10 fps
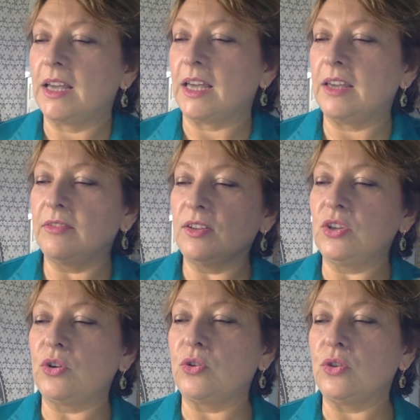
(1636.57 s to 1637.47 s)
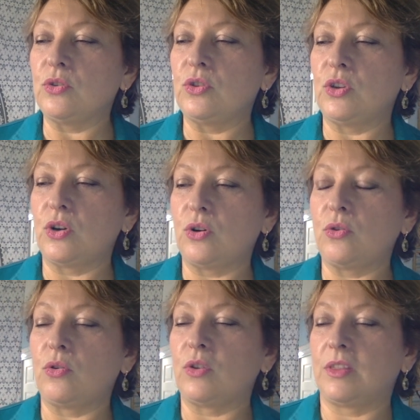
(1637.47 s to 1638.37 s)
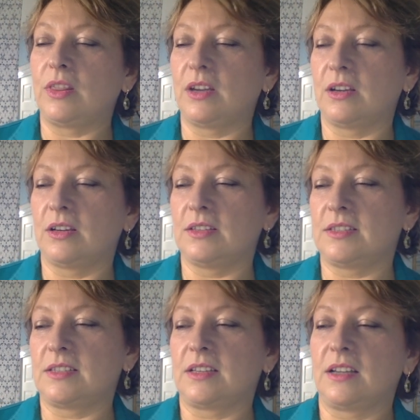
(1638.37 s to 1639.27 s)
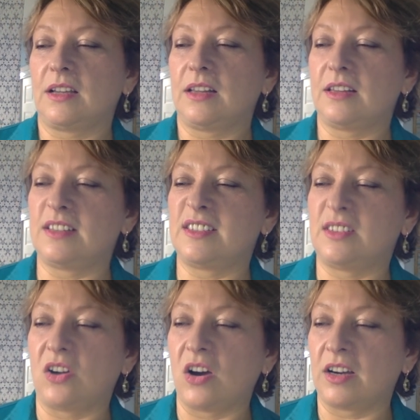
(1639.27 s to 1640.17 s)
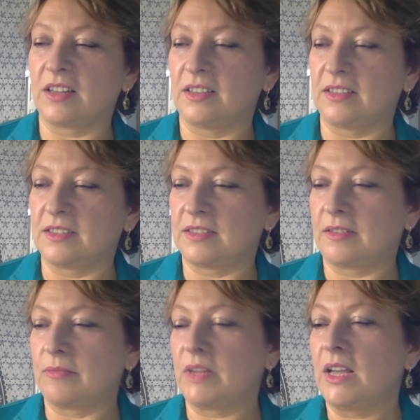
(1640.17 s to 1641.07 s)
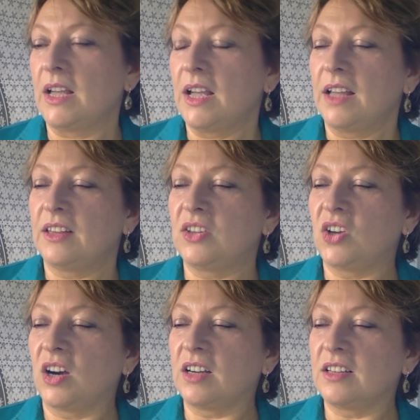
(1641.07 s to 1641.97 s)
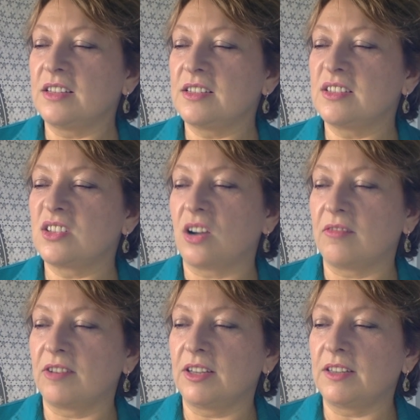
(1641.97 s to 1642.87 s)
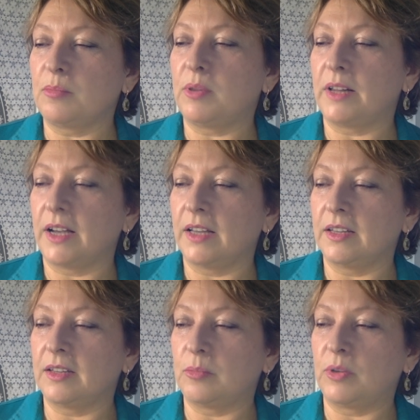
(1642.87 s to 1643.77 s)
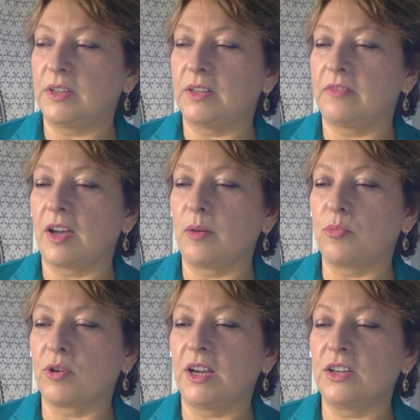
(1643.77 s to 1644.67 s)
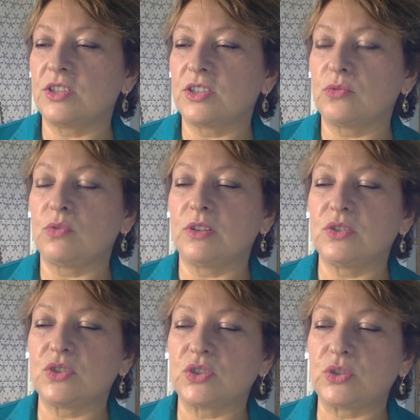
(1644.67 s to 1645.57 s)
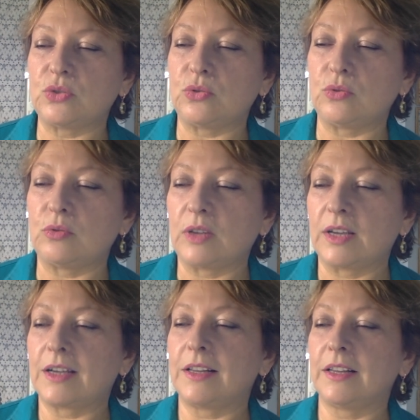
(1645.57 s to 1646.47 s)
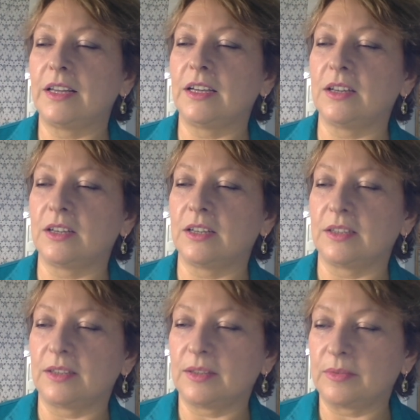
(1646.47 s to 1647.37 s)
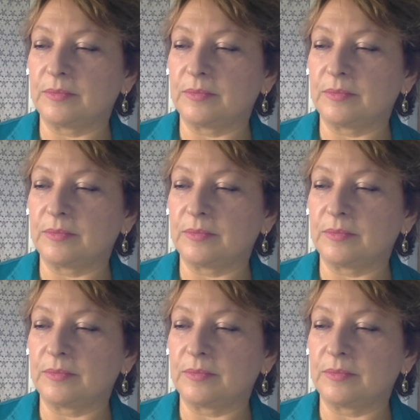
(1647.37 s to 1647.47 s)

even though you know there's this darkness. The darkness is covering the planet, but the vibration will soon clear it.